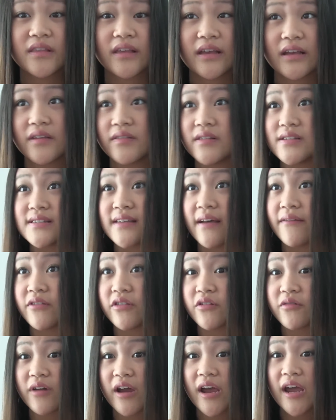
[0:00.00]
like in the
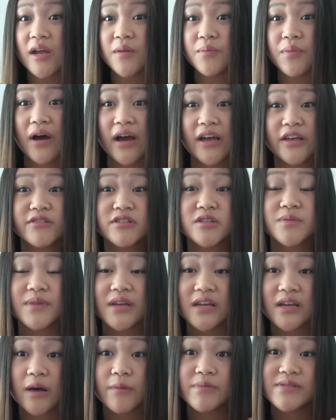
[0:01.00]
7th grade, but I used to
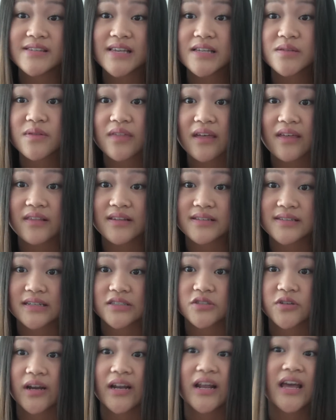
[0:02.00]
be obsessed with it in the
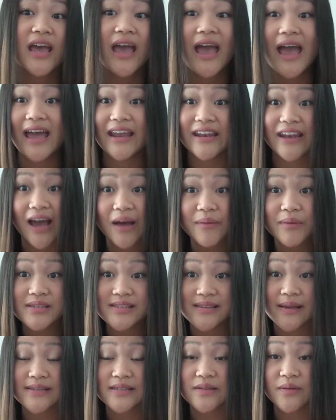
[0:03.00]
6th grade, and now I'm
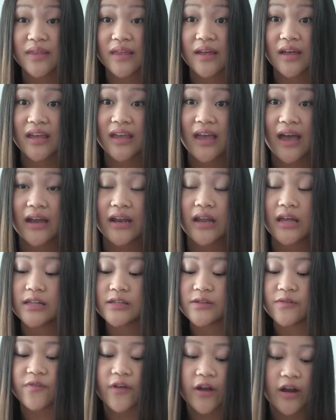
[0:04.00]
obsessed with it again.
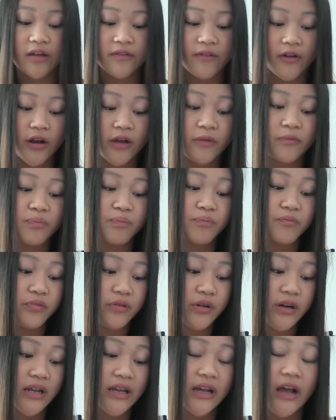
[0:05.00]
It's a very, very
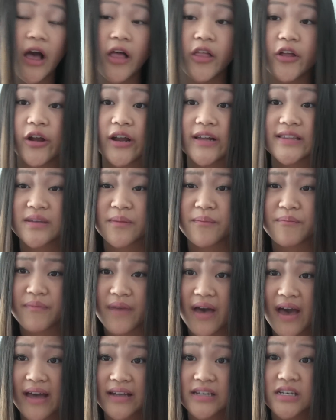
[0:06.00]
pretty color. It's a
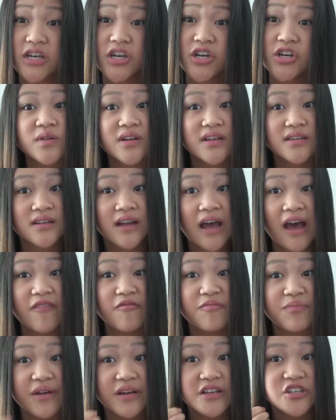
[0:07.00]
matte, so it doesn't
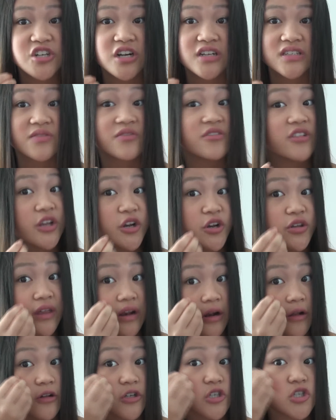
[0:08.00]
have big chunks of glitter
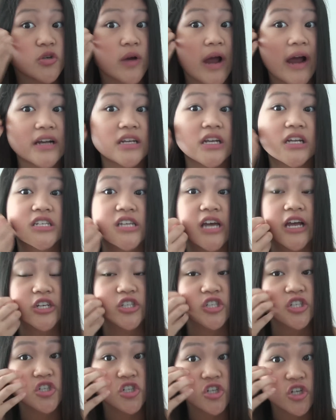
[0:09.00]
that'll attract
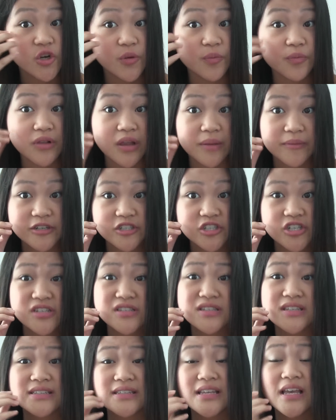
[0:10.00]
attention to your
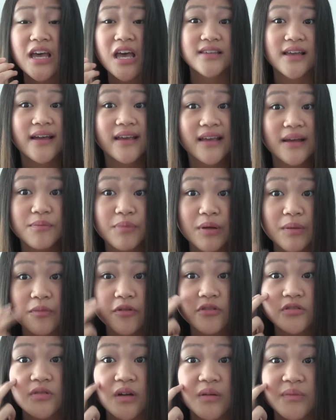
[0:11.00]
blemishes, because I get
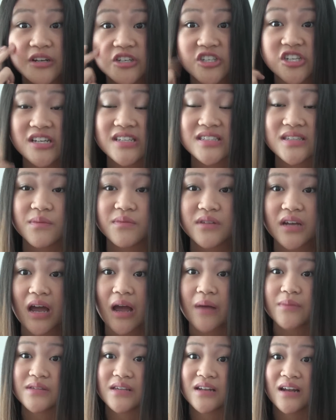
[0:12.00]
pimples around my cheeks
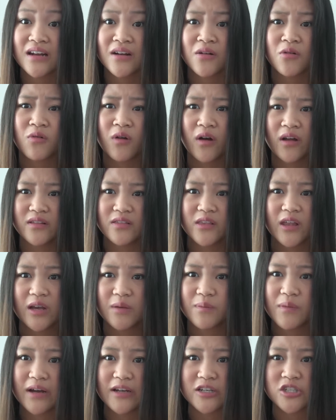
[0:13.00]
sometimes, and I don't want
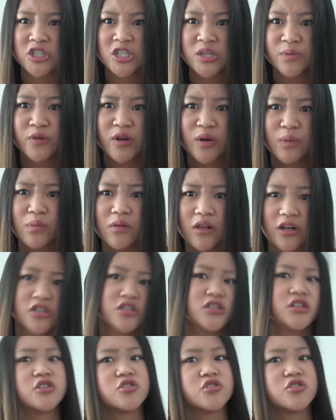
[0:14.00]
like my shimmery blush